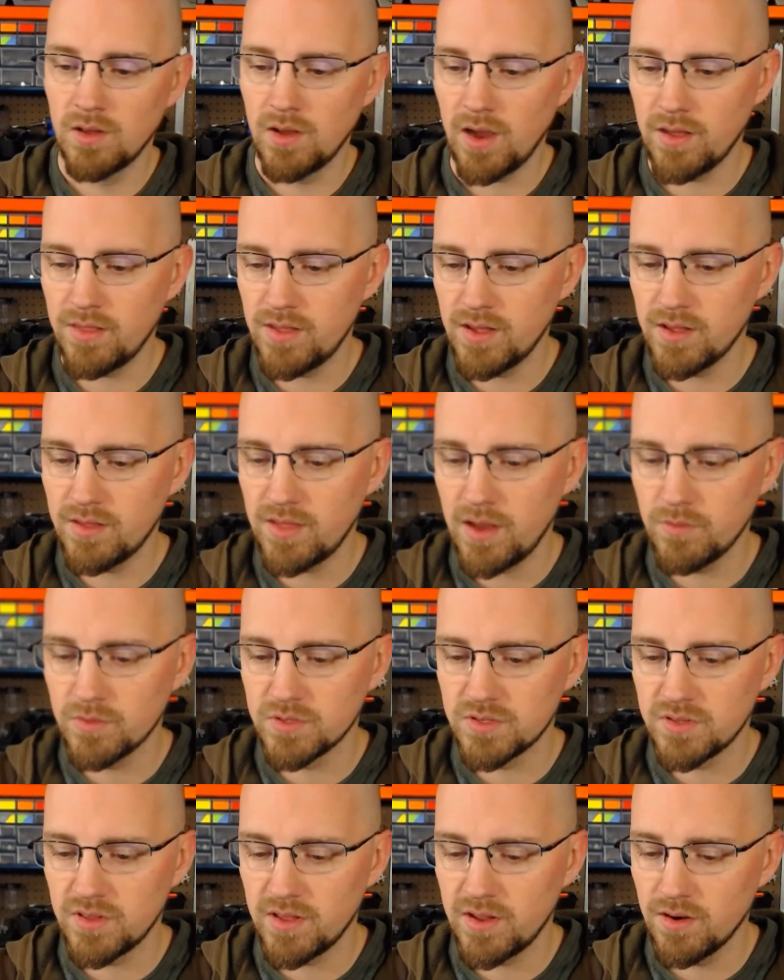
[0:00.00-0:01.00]
I think that
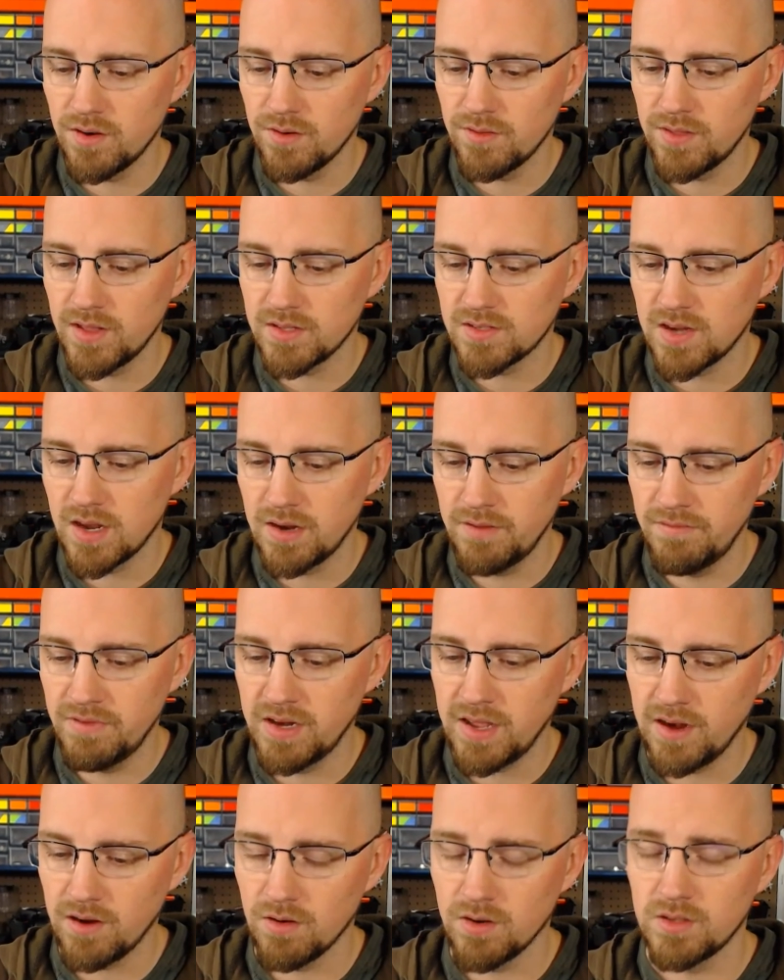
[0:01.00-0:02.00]
was there. That's kind of
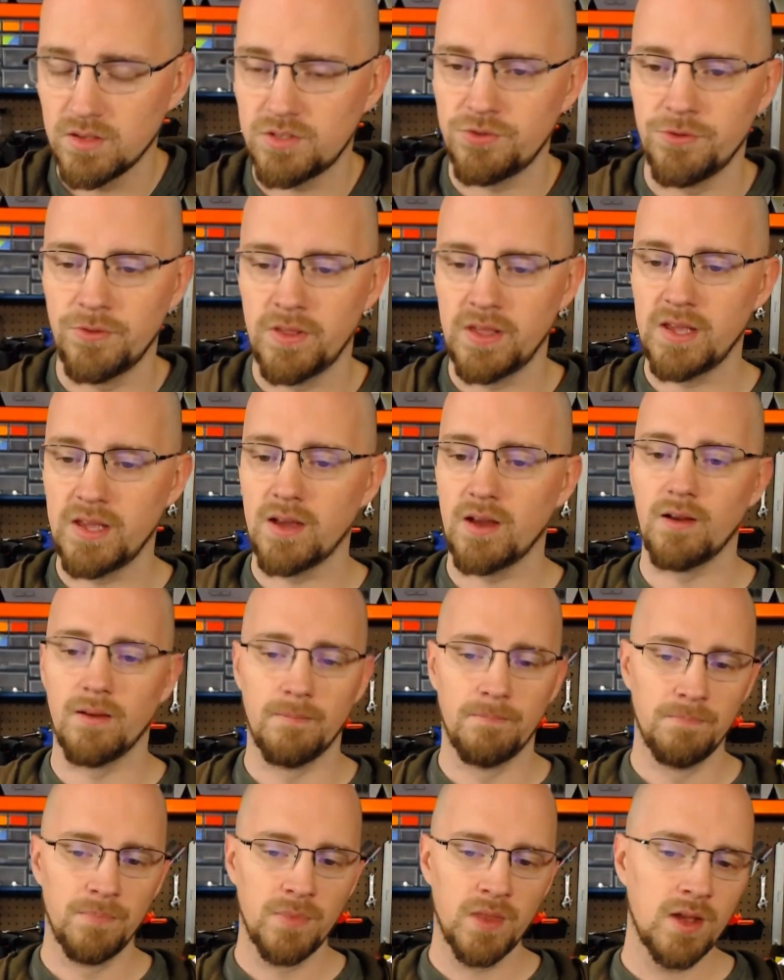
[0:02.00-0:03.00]
inherent to the